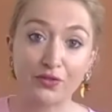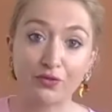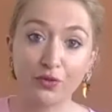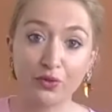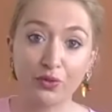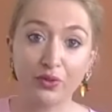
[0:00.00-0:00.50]

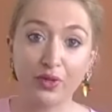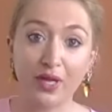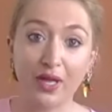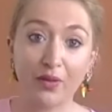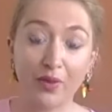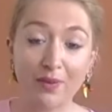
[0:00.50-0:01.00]
for
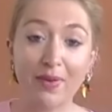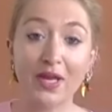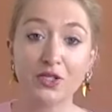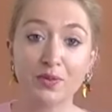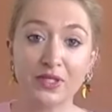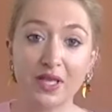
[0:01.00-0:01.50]
weight
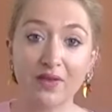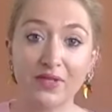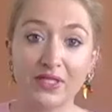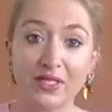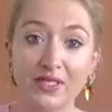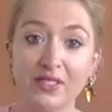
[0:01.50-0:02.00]
management
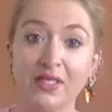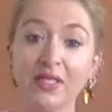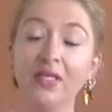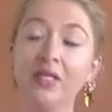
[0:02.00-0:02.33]
services.